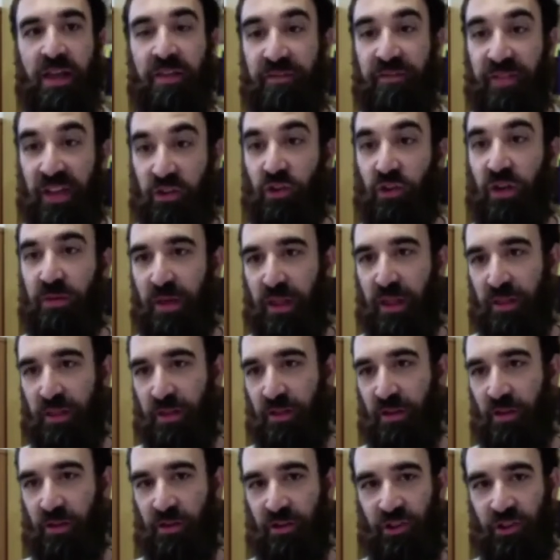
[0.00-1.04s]
visual
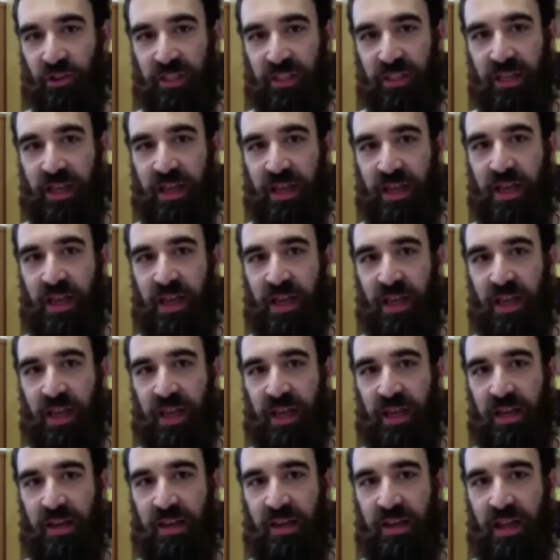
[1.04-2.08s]
methodologies
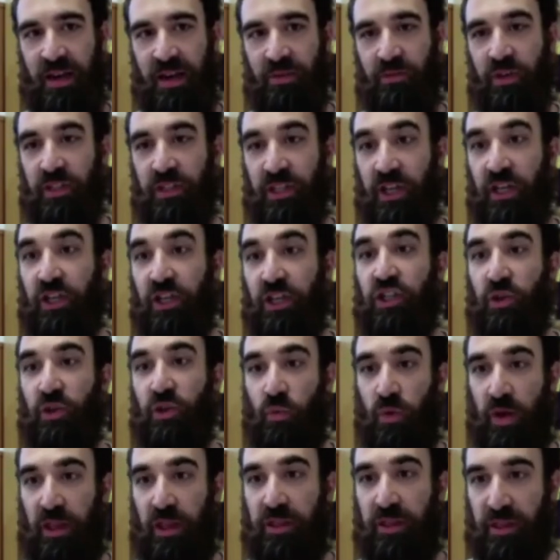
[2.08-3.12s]
in research
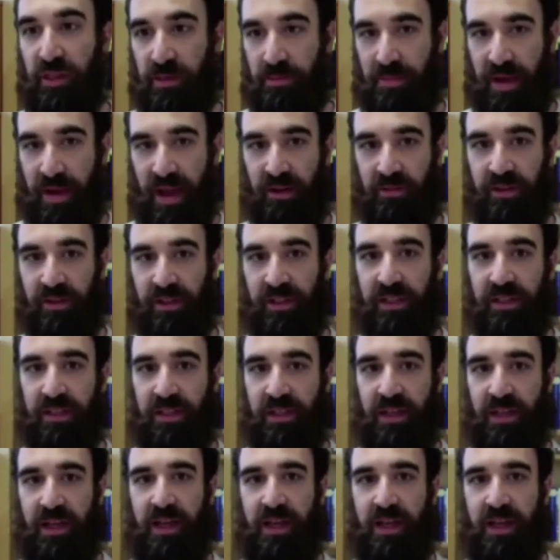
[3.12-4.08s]
with migrants.